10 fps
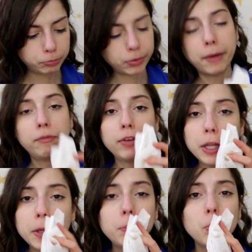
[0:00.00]
I'm
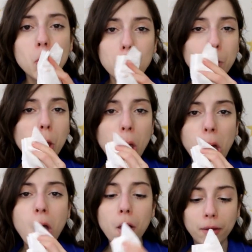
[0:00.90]
feeling
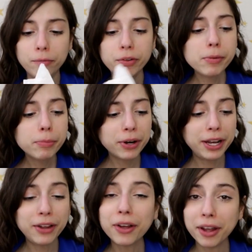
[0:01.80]

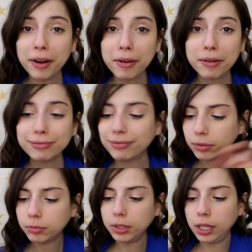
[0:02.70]
pretty good.
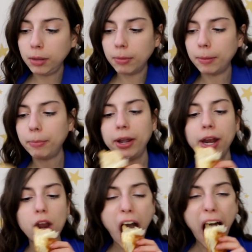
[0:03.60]
I'm gonna eat my bread.